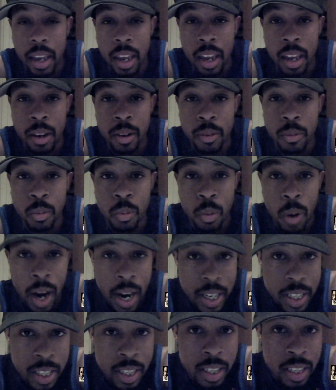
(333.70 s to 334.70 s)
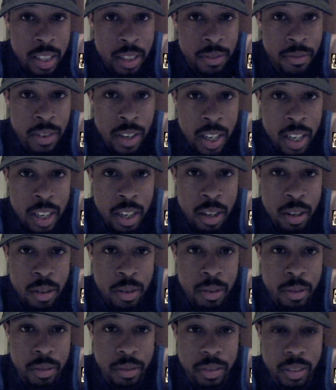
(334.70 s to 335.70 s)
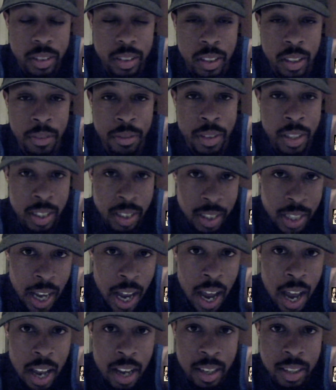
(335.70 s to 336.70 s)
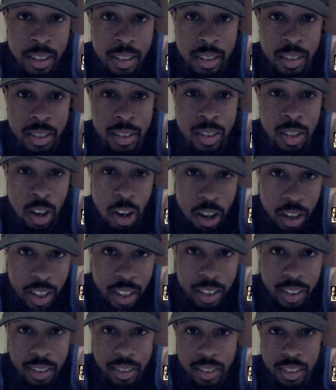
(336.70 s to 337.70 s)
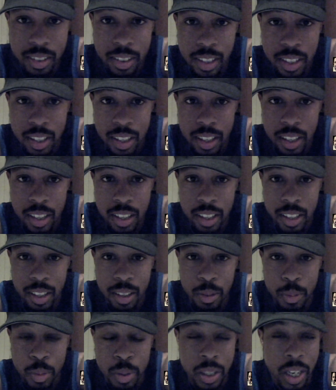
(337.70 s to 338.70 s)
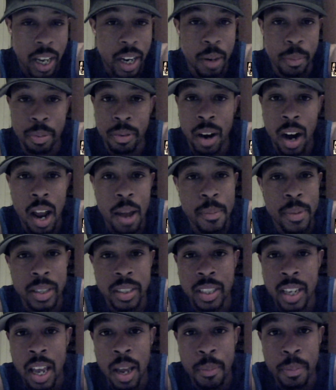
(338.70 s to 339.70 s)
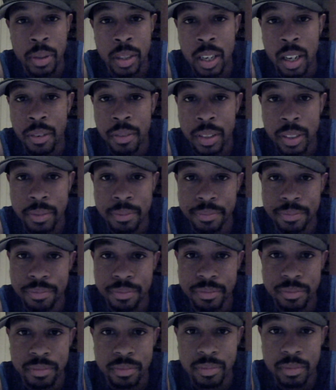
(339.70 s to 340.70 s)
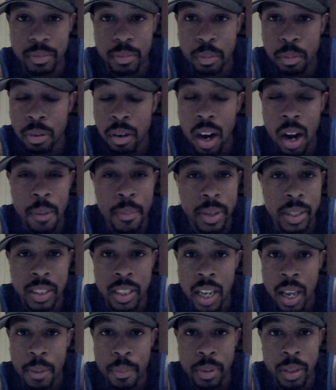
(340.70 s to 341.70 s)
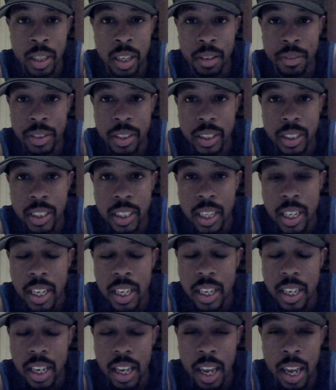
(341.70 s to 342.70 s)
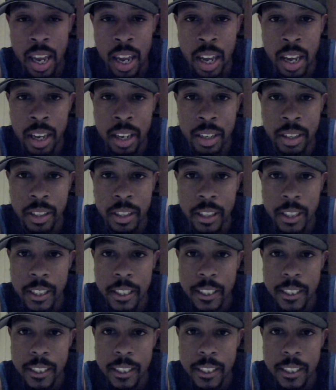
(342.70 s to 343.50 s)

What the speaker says: And watching this video of this guy talking was like a prime example of it. Prime example of it. And